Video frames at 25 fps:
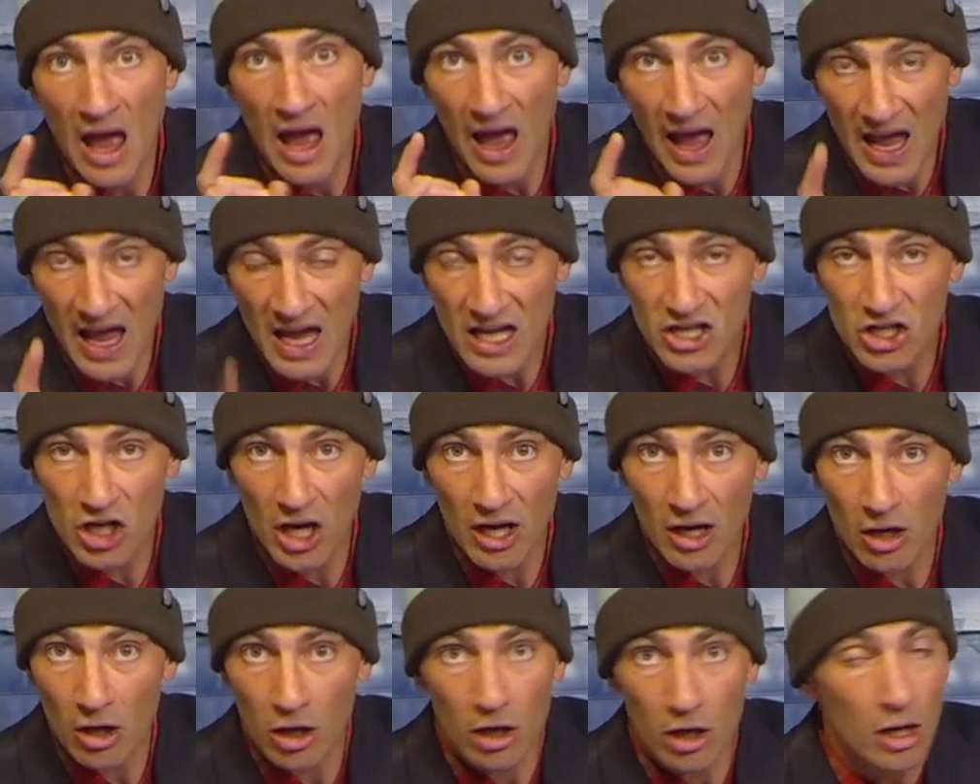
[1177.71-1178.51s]

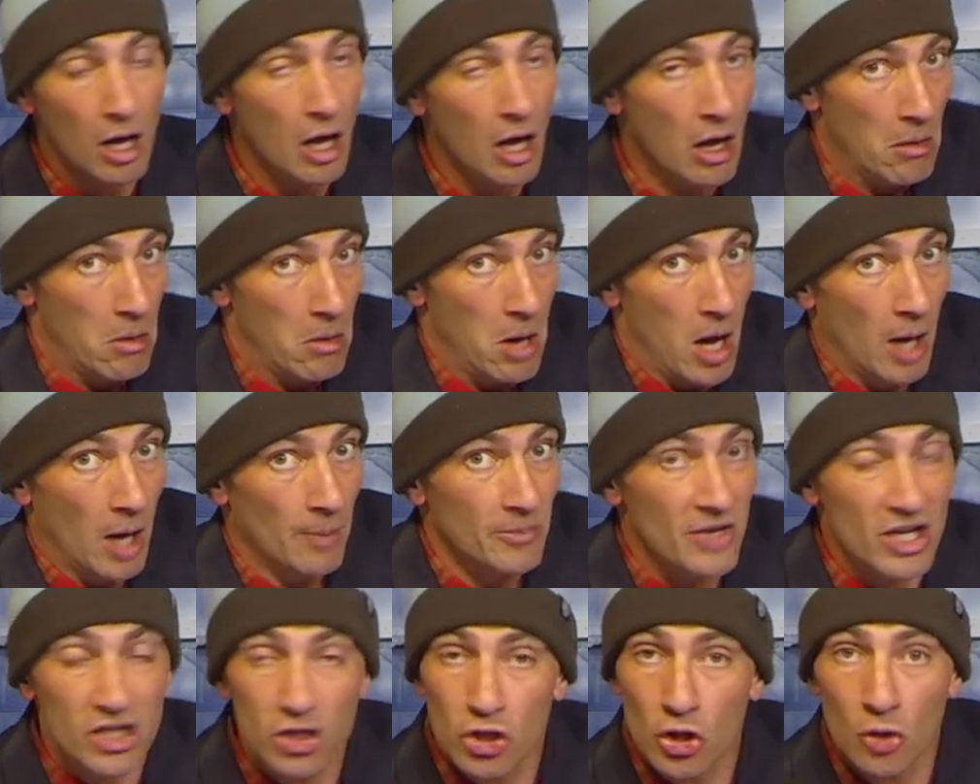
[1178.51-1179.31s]
AJ Hurt, I'm
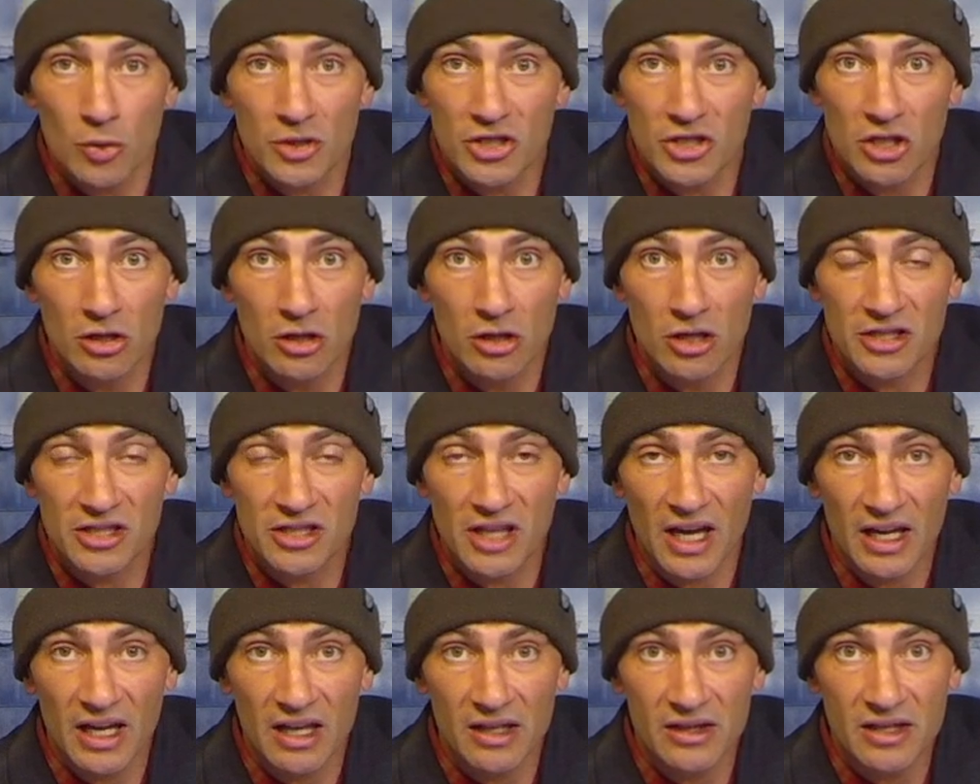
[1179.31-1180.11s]
not sure what she looks
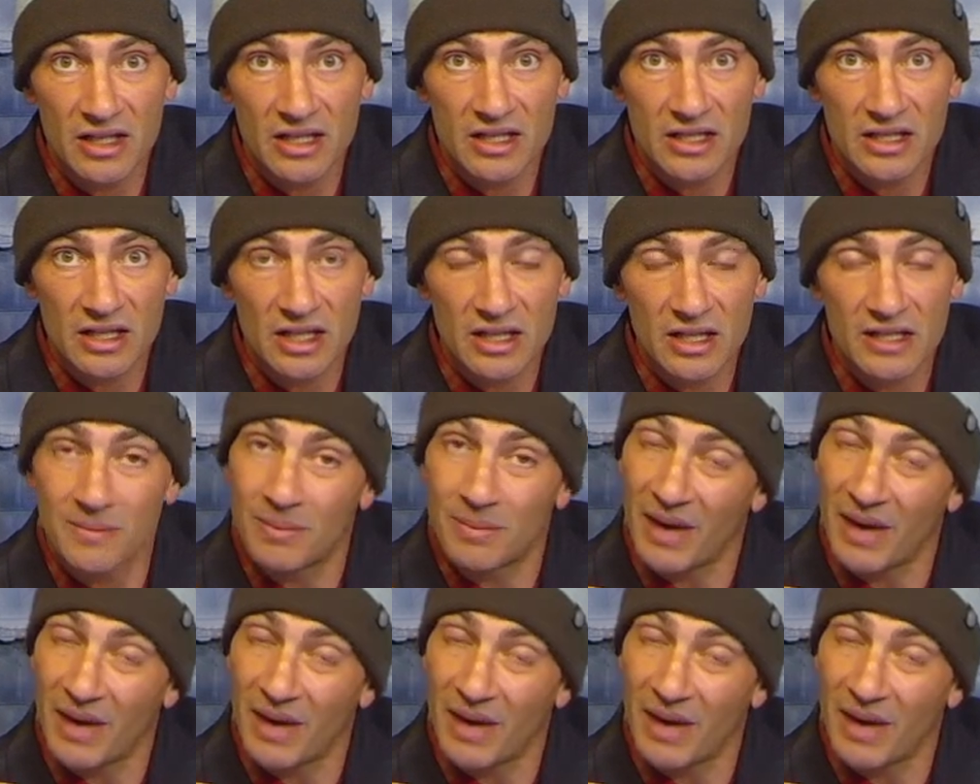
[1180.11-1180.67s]
like in these things,